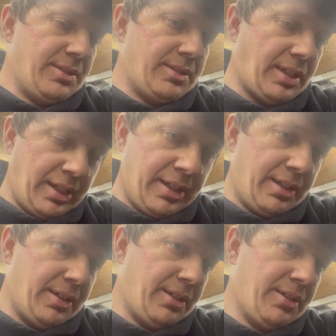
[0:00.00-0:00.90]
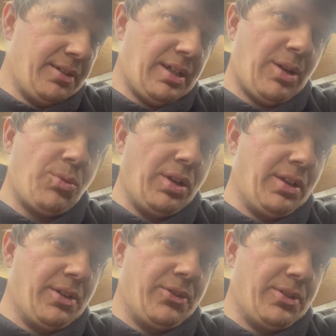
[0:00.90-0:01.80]
Dang it. I really
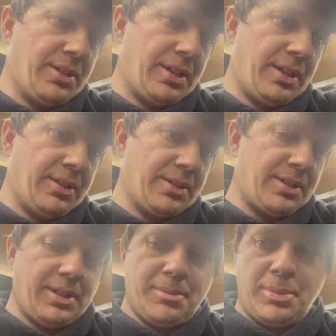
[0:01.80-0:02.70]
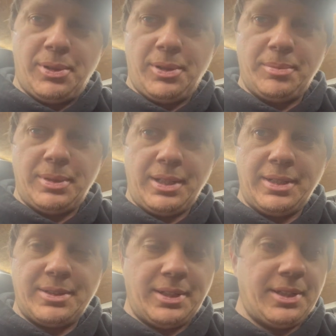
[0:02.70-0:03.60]
don't want to tear this thing apart, but I
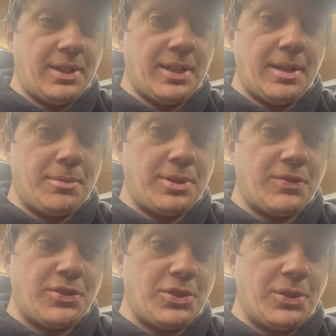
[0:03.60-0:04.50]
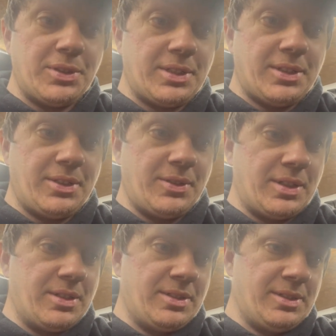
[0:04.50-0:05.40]
guess I ain't got much of a choice now, do
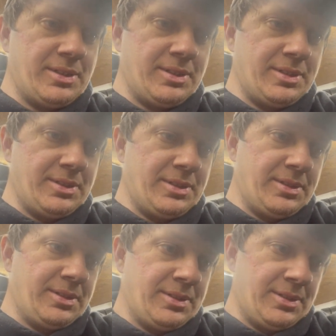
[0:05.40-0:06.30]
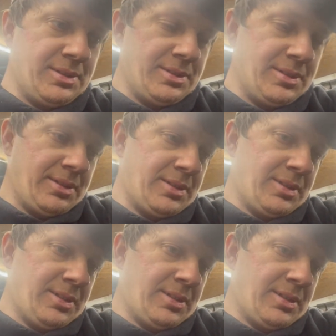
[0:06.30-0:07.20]
I?
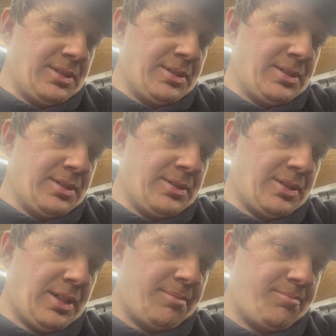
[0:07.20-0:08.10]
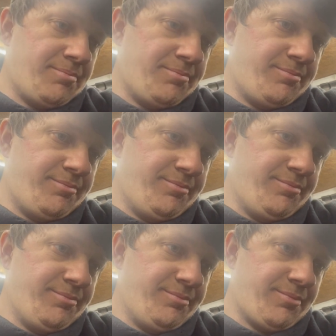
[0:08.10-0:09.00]
Well,
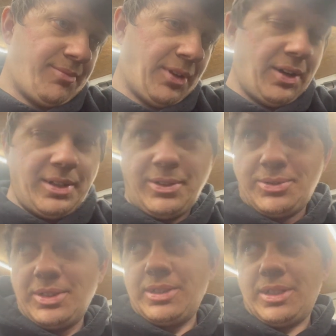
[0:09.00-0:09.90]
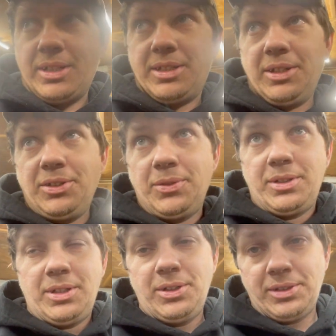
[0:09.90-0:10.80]
there ain't no sense in continuing
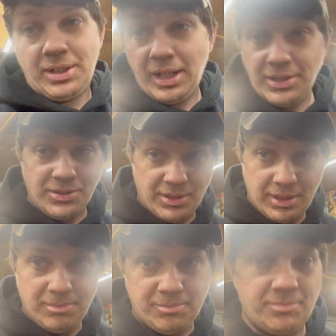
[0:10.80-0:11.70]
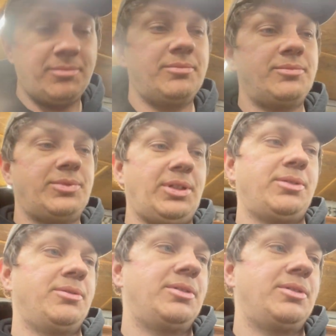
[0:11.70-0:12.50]
to hook the gauges up, so